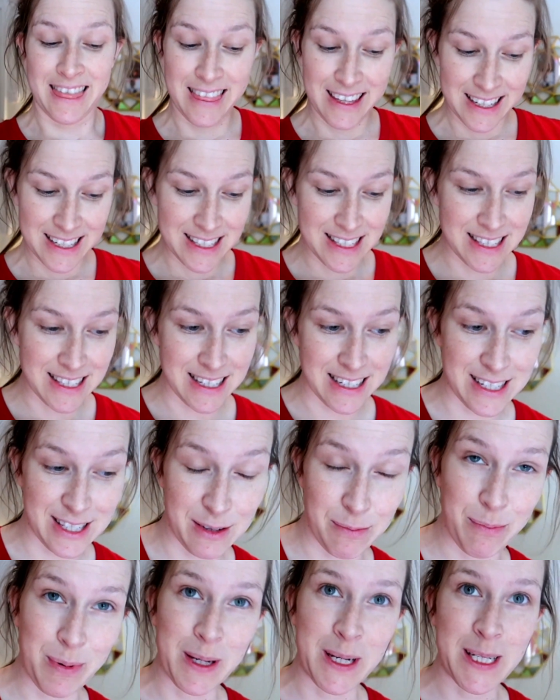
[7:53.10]
This
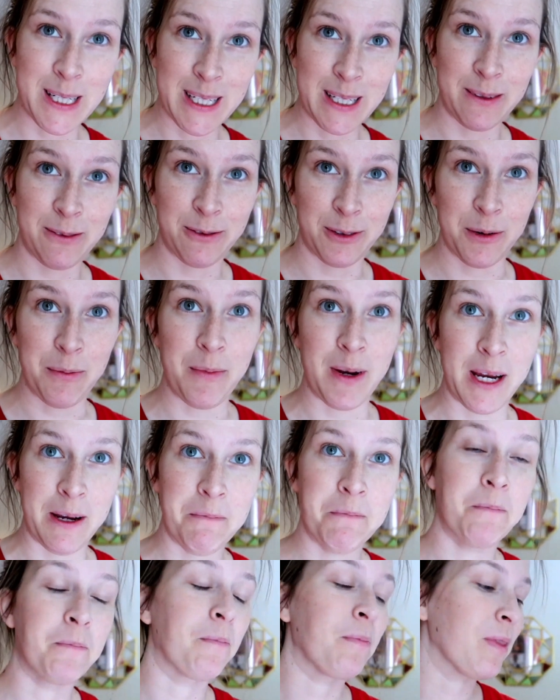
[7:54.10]
is a big deal for
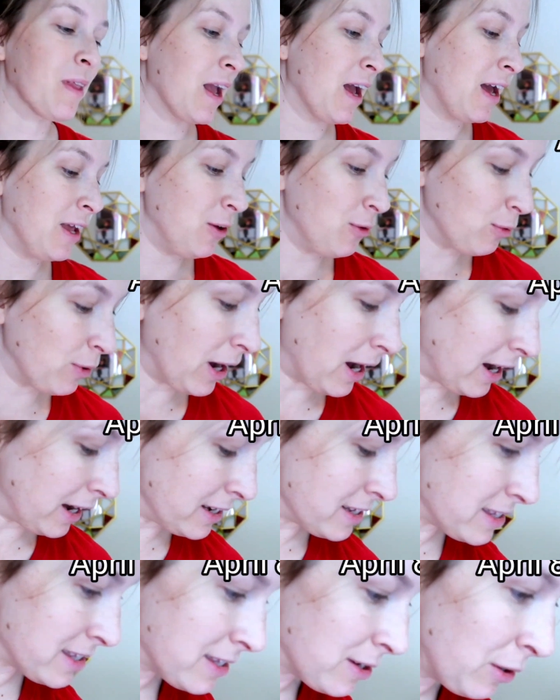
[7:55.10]
me. You
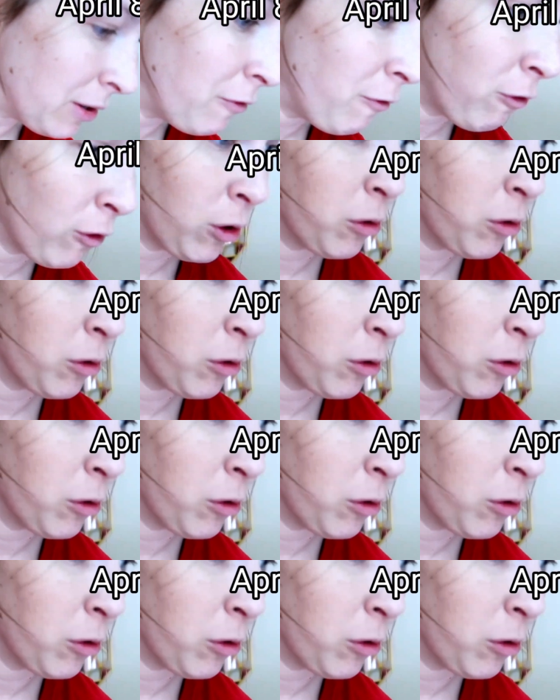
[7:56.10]
guys who have